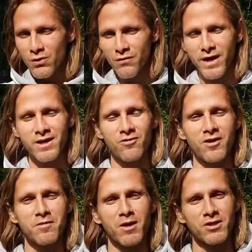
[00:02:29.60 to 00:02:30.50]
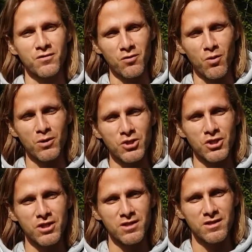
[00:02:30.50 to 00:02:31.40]
Thank you very much for
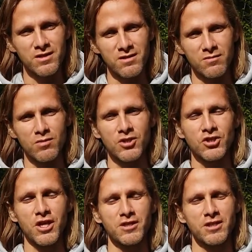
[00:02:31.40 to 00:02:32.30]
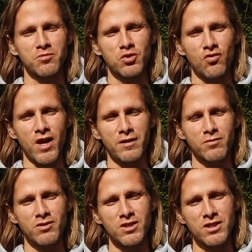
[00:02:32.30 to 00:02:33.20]
watching. Please share and subscribe to
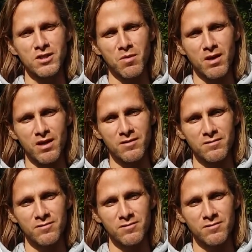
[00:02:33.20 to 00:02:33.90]
This Is My Love.